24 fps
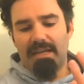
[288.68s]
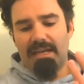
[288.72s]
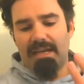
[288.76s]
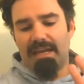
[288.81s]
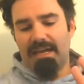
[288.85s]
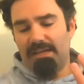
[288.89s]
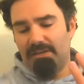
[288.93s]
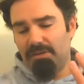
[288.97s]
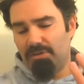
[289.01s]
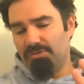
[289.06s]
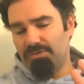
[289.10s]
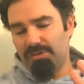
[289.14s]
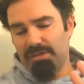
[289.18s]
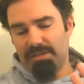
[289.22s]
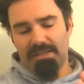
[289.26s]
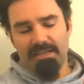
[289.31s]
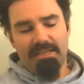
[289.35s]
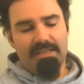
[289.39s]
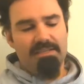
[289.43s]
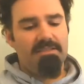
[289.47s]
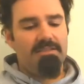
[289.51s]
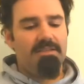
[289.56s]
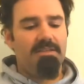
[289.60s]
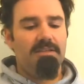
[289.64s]
nutrient
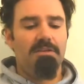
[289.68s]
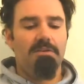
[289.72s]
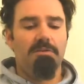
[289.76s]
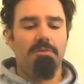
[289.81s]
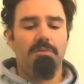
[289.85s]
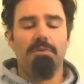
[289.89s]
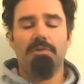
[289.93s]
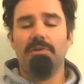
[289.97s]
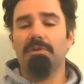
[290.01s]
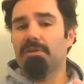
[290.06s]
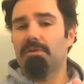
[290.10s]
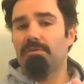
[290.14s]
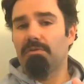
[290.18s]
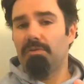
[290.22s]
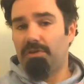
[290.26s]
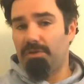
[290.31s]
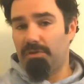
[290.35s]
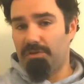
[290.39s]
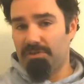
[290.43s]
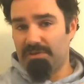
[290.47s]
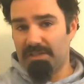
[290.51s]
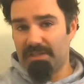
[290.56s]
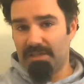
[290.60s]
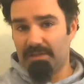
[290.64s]
density, we'll look at
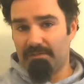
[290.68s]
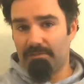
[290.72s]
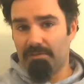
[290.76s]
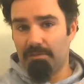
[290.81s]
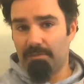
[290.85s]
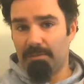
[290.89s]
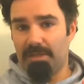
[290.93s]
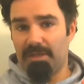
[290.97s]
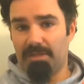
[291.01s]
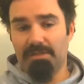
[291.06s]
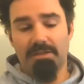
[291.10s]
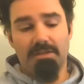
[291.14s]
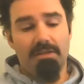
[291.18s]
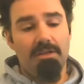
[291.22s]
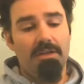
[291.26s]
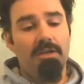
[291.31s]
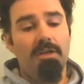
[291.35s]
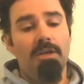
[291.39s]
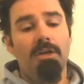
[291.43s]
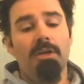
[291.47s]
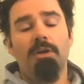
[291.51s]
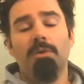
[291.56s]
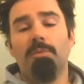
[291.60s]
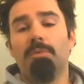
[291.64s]
reducing inflammation,
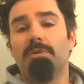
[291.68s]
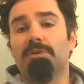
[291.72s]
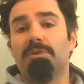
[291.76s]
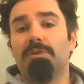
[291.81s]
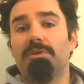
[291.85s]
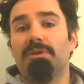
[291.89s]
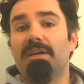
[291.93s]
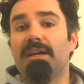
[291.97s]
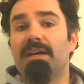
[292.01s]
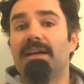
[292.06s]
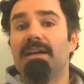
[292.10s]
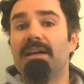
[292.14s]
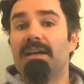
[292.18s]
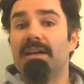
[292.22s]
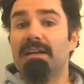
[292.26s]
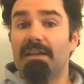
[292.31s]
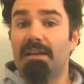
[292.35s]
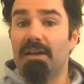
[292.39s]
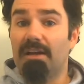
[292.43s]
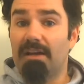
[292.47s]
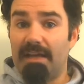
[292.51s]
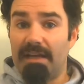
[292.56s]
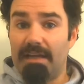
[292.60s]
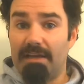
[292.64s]
we'll look at
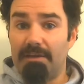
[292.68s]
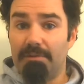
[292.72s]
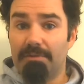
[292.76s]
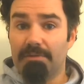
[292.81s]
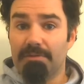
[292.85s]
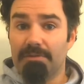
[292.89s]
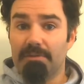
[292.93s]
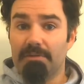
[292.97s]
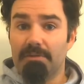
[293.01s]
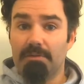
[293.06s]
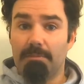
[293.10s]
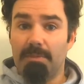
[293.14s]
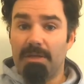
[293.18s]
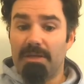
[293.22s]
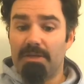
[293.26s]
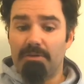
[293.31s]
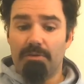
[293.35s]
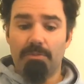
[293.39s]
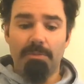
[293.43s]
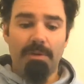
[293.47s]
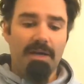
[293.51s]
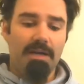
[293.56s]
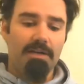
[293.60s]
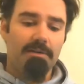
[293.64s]
gut health, the
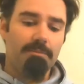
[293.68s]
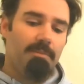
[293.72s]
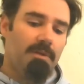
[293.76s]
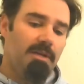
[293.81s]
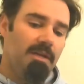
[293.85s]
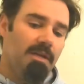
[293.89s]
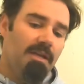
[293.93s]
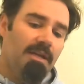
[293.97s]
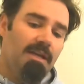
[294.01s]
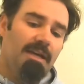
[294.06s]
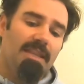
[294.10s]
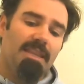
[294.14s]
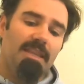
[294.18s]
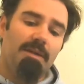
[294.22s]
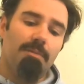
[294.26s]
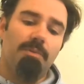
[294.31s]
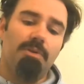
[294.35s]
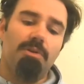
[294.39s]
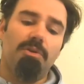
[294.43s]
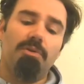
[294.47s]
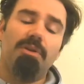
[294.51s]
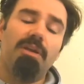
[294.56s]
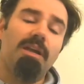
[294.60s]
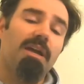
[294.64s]
microbiome, and then we'll
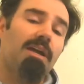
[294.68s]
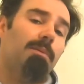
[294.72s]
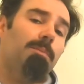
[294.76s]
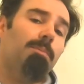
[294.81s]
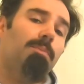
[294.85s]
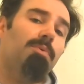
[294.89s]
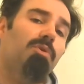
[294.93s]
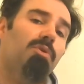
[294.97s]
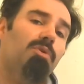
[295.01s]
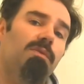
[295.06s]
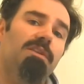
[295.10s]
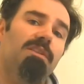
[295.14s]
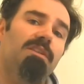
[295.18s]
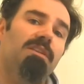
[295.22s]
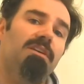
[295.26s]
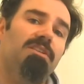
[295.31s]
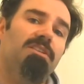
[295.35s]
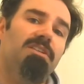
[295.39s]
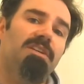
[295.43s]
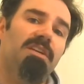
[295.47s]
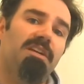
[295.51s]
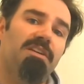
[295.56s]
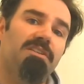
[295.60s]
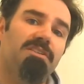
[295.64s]
look at improving
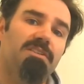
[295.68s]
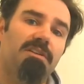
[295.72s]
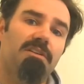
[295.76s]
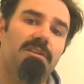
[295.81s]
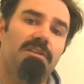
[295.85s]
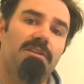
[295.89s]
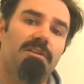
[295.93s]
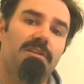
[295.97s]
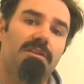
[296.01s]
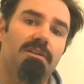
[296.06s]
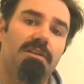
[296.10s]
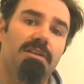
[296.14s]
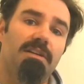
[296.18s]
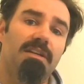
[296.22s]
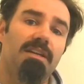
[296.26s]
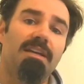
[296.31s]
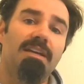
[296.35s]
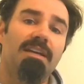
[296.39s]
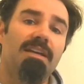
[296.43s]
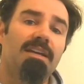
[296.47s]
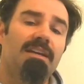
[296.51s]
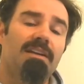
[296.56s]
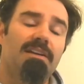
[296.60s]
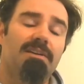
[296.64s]
digestion. Alright?
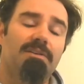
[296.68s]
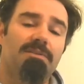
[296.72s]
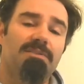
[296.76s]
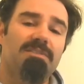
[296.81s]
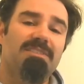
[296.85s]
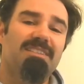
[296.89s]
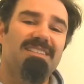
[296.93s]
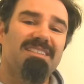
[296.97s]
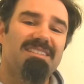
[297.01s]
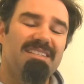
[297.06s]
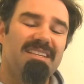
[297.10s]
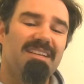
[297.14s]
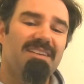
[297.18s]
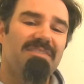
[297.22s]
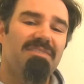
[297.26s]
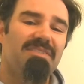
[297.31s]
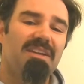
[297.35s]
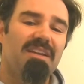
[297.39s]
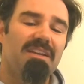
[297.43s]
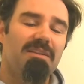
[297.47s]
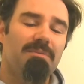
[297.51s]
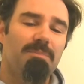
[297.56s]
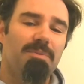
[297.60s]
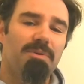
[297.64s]
In other words, see if you
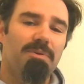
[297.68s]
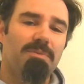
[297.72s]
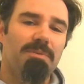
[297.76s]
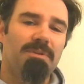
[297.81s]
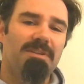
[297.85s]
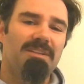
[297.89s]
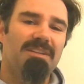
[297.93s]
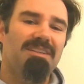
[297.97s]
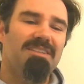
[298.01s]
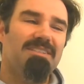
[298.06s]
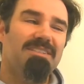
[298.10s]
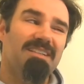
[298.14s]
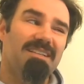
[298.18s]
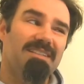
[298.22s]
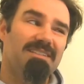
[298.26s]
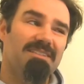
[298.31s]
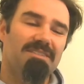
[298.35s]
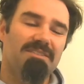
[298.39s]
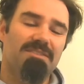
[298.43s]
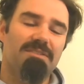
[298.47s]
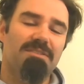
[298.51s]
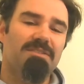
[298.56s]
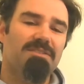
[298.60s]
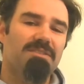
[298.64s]
ain't pooping, chances
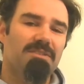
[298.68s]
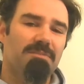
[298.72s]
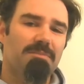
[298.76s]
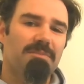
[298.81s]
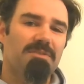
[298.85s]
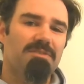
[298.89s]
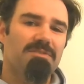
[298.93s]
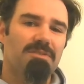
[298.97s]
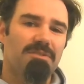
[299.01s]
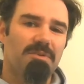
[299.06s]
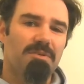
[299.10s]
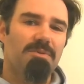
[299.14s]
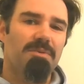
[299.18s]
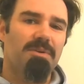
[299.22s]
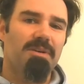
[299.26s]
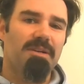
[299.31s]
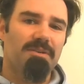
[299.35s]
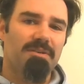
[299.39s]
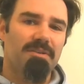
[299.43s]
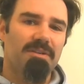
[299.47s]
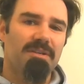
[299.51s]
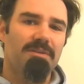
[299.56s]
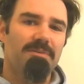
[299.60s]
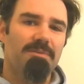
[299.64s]
are something's not quite
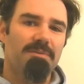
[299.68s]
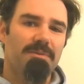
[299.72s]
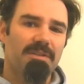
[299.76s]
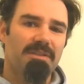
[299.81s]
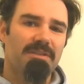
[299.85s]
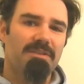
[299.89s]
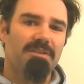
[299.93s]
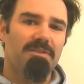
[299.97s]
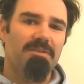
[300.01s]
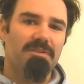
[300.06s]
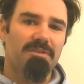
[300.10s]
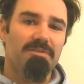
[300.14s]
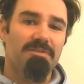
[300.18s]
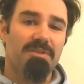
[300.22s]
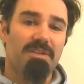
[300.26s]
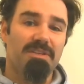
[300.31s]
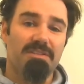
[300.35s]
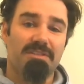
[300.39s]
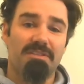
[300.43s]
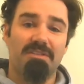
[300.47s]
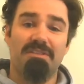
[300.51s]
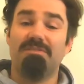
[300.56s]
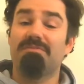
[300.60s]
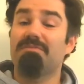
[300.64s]
right with your nutrition.
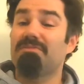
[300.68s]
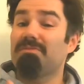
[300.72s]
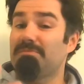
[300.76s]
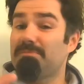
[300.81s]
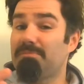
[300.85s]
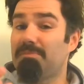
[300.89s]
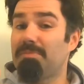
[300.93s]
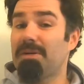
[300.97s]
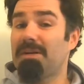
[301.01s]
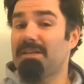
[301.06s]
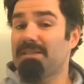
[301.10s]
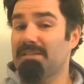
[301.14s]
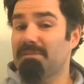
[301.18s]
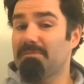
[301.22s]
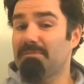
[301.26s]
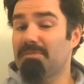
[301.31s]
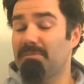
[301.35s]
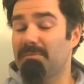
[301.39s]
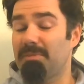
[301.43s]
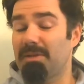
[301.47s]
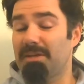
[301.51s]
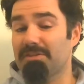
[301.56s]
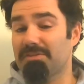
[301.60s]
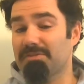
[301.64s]
There's some pretty simple
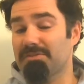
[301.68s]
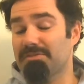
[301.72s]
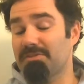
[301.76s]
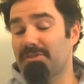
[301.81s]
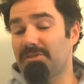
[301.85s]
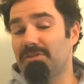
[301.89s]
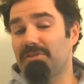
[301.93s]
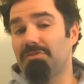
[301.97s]
measures you can